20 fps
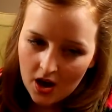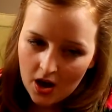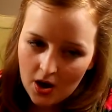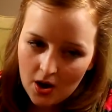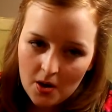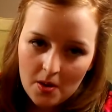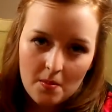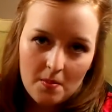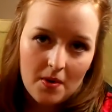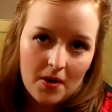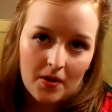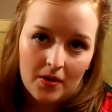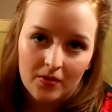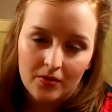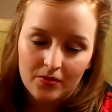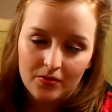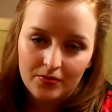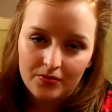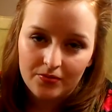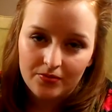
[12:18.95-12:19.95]

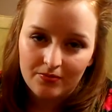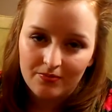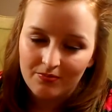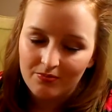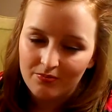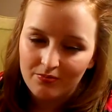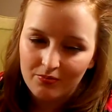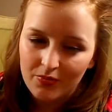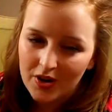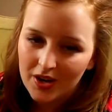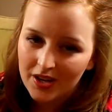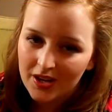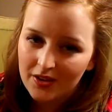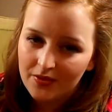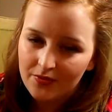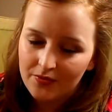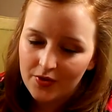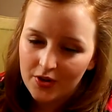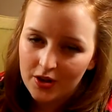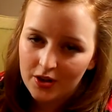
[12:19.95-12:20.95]
and
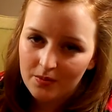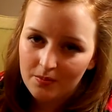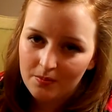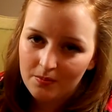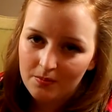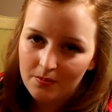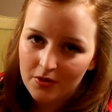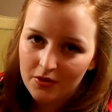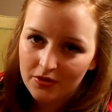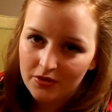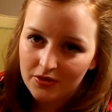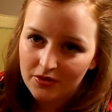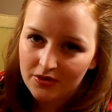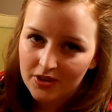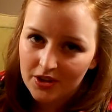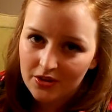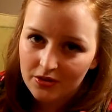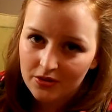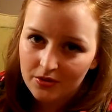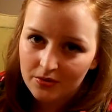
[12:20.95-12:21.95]
really feel a
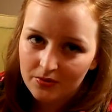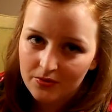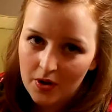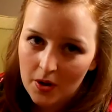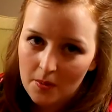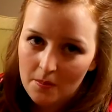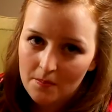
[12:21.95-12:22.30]
sense of